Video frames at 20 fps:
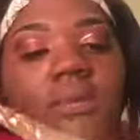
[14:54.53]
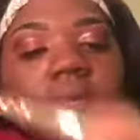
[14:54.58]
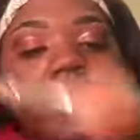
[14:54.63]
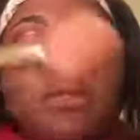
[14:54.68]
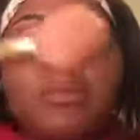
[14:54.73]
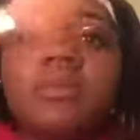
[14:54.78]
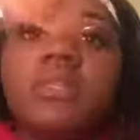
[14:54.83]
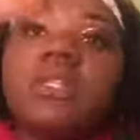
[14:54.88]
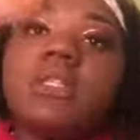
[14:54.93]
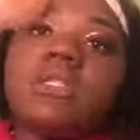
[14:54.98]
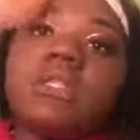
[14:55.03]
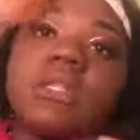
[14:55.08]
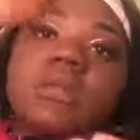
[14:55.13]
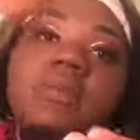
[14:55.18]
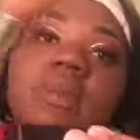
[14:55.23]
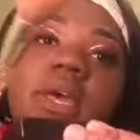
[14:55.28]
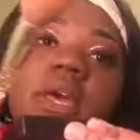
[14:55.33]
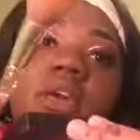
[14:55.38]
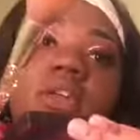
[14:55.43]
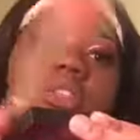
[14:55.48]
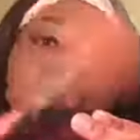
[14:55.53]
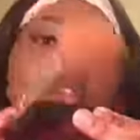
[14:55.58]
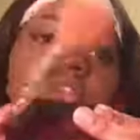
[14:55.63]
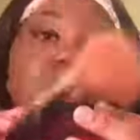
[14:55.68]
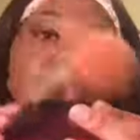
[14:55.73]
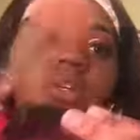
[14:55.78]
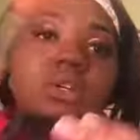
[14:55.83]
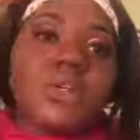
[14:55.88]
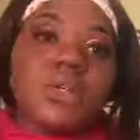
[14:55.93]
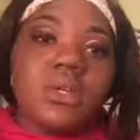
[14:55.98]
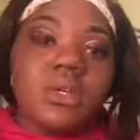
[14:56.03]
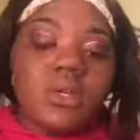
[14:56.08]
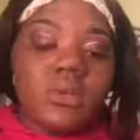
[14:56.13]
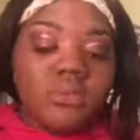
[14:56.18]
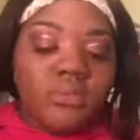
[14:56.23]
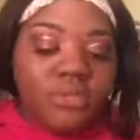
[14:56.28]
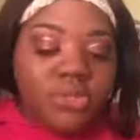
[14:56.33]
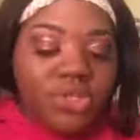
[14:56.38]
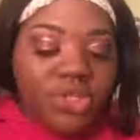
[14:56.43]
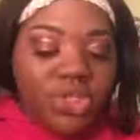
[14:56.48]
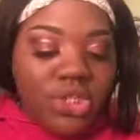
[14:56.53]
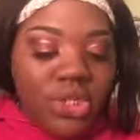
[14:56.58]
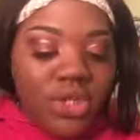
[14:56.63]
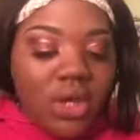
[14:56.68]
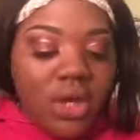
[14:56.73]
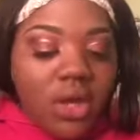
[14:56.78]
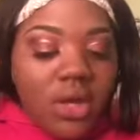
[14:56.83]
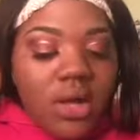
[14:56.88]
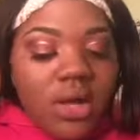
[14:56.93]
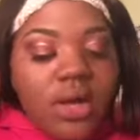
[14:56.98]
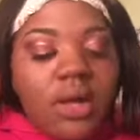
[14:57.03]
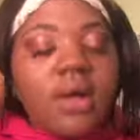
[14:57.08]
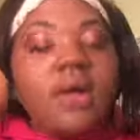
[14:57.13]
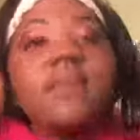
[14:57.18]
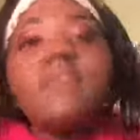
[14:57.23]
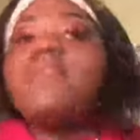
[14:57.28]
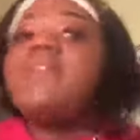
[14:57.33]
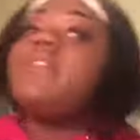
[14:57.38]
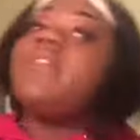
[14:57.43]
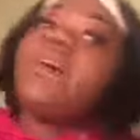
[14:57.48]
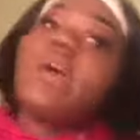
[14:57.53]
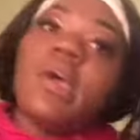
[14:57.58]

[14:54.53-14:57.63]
dip it into the powder, brush it off,